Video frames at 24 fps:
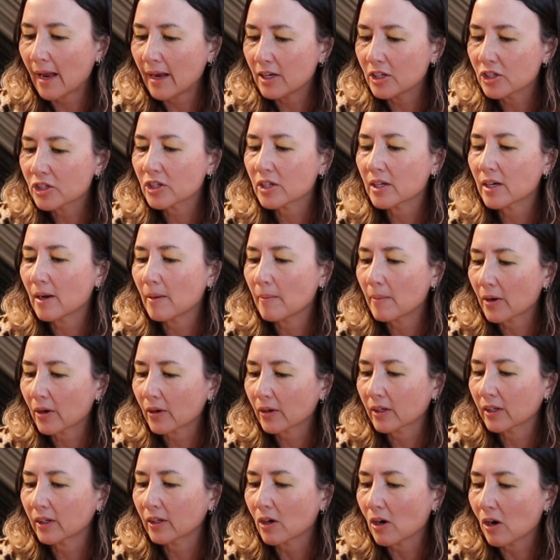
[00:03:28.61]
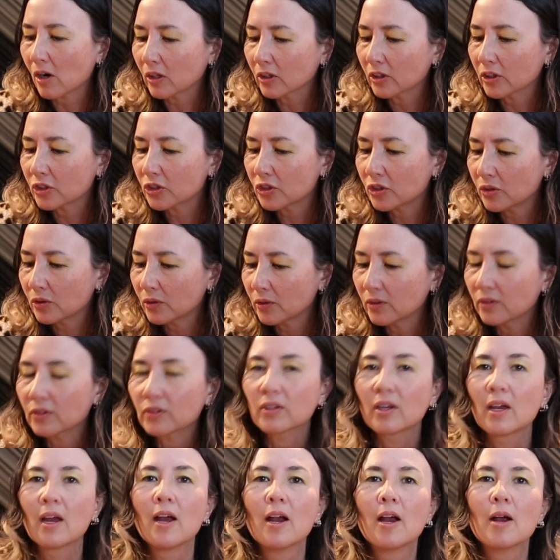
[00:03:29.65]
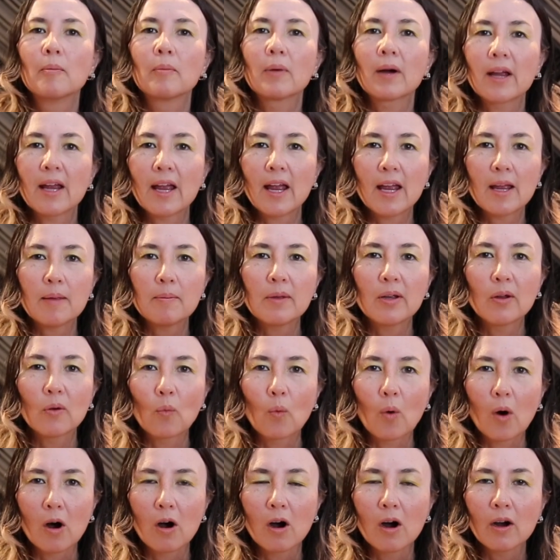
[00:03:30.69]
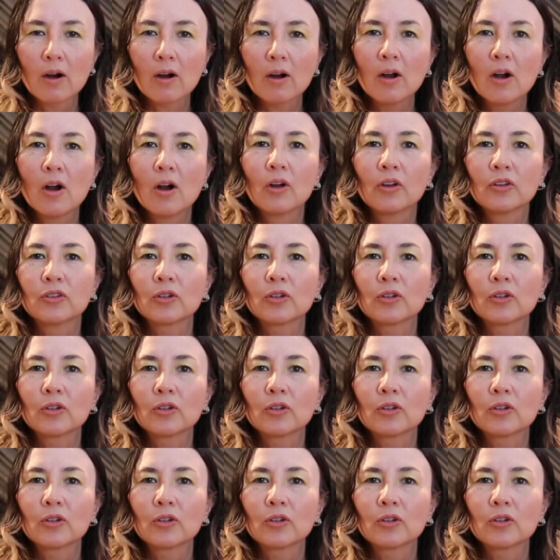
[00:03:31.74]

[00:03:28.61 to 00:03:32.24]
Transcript: Asian American College Students by Wong.